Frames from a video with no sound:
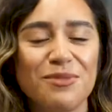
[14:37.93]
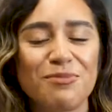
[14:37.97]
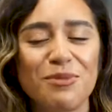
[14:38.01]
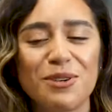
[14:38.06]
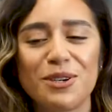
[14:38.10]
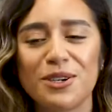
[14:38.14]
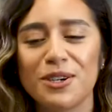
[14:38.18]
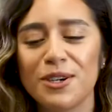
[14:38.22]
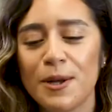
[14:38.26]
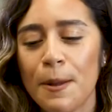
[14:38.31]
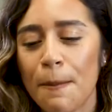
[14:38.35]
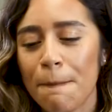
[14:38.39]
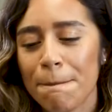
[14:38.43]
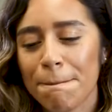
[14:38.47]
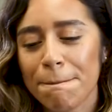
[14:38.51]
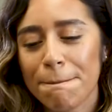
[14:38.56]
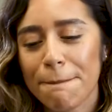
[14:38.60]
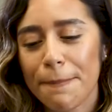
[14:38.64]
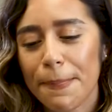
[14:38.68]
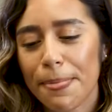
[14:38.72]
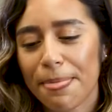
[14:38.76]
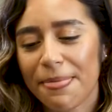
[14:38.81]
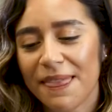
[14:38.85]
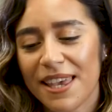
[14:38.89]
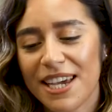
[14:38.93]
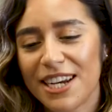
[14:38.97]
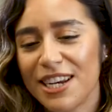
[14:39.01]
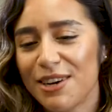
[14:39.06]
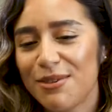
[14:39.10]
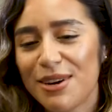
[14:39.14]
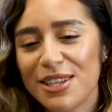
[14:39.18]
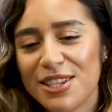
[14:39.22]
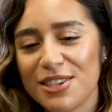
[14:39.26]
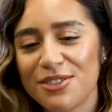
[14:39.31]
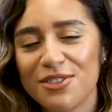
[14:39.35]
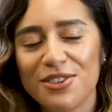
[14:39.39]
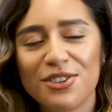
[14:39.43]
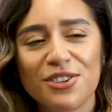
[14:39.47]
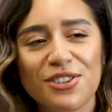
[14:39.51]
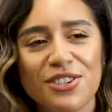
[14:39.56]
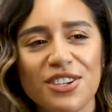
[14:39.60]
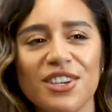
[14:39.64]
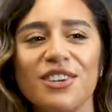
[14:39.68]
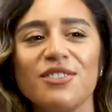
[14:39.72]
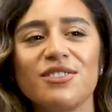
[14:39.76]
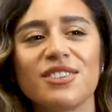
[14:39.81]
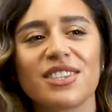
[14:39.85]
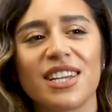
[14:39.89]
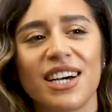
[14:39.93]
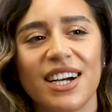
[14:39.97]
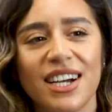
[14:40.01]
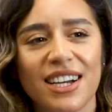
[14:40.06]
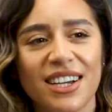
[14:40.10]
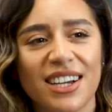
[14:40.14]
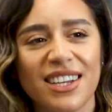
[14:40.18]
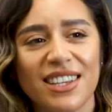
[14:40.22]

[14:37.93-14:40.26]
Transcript: But, you know, I don't cut her no slack.